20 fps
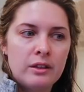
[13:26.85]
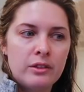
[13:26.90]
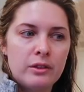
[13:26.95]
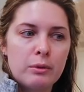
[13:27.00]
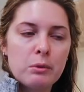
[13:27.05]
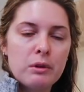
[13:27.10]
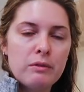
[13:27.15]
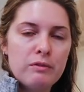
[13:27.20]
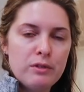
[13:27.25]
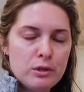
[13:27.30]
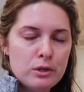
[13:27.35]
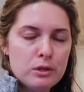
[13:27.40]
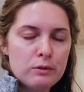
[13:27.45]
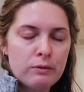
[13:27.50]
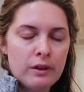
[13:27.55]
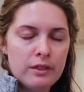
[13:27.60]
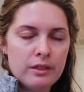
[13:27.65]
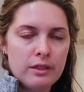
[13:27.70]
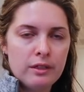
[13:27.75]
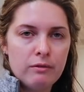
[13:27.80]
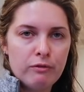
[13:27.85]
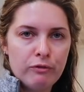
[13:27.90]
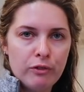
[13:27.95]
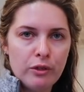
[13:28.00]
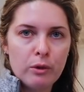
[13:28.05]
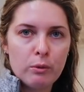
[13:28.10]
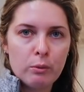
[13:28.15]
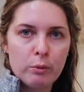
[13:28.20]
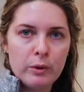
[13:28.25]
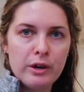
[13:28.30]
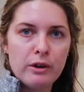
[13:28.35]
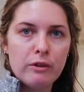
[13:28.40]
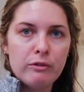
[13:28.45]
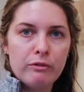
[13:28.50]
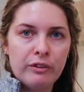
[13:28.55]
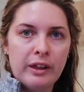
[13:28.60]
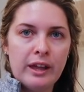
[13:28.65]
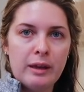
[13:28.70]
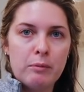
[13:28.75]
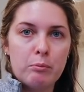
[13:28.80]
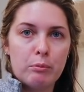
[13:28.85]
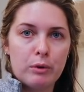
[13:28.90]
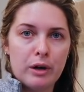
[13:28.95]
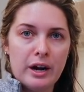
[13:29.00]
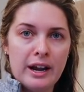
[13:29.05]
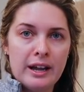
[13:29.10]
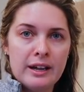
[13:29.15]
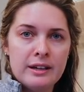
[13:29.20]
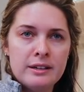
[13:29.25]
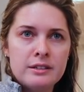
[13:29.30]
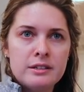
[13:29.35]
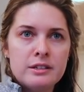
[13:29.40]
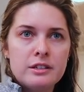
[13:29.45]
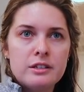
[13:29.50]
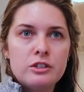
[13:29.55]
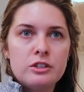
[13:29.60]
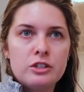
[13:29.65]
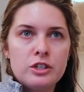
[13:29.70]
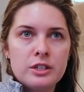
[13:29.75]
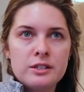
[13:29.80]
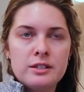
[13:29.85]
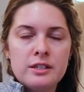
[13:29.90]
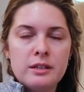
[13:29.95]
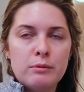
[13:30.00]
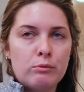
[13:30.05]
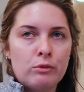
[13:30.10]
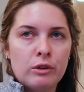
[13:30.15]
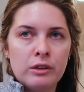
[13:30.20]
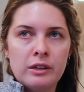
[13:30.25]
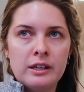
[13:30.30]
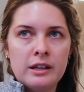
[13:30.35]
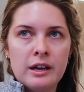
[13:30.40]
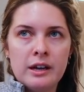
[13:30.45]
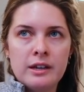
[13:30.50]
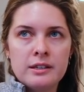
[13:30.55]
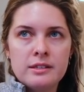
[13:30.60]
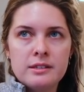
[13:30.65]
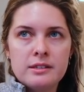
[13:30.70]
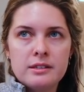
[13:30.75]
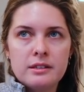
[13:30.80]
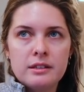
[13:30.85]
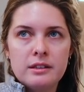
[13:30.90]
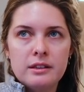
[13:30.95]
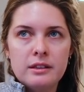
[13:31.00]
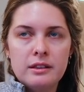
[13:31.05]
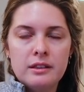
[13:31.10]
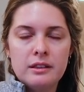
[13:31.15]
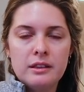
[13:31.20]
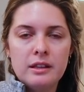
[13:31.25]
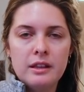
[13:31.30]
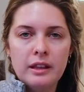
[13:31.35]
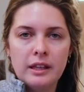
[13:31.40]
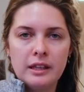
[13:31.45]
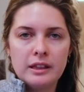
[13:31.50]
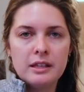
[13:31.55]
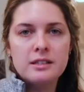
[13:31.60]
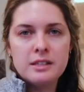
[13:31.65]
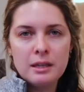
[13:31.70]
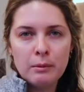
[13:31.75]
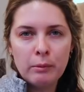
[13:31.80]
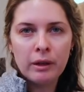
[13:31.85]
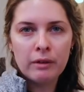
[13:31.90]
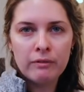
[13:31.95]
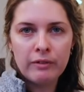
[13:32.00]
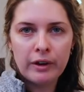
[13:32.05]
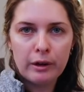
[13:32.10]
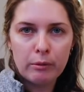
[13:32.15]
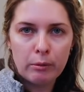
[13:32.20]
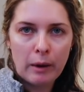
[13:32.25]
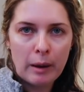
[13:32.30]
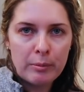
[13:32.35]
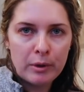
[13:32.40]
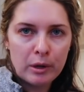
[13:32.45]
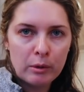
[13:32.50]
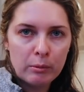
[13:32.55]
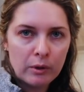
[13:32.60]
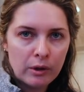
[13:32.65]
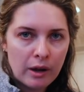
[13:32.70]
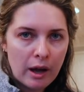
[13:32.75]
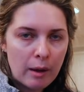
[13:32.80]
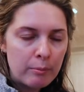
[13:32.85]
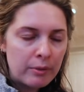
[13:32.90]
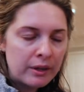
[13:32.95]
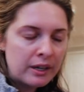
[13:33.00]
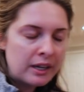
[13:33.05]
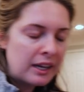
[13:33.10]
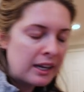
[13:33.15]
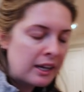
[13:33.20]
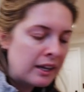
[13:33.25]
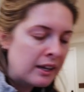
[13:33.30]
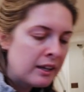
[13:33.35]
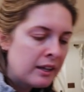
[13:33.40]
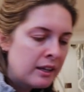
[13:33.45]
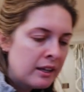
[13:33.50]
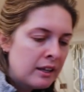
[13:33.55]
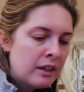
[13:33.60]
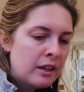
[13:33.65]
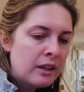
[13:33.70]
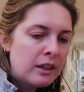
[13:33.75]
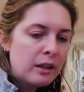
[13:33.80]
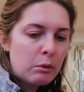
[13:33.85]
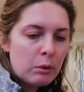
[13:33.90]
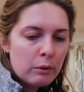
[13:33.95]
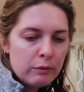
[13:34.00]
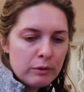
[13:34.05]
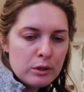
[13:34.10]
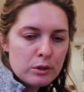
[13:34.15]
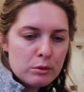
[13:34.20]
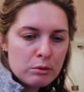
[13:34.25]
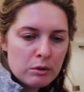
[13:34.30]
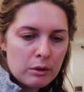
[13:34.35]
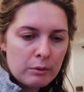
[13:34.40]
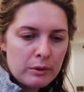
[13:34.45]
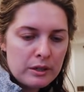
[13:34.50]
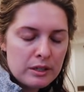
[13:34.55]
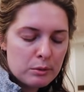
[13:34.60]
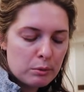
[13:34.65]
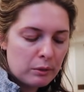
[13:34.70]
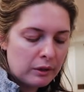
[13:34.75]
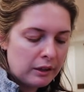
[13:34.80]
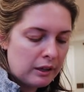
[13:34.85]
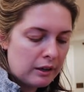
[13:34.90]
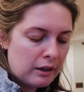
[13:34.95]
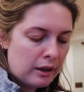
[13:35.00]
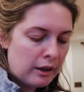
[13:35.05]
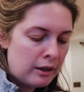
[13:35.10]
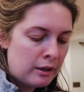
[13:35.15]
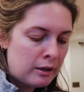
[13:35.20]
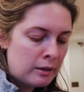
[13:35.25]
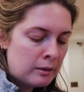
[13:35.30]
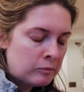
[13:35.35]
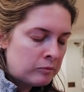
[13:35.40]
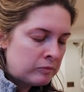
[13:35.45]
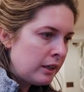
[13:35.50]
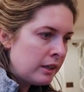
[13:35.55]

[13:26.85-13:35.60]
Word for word: the reviews for the Real Flame brand just seem really nice. Like they seem like a very reputable company. The reviews were always really good.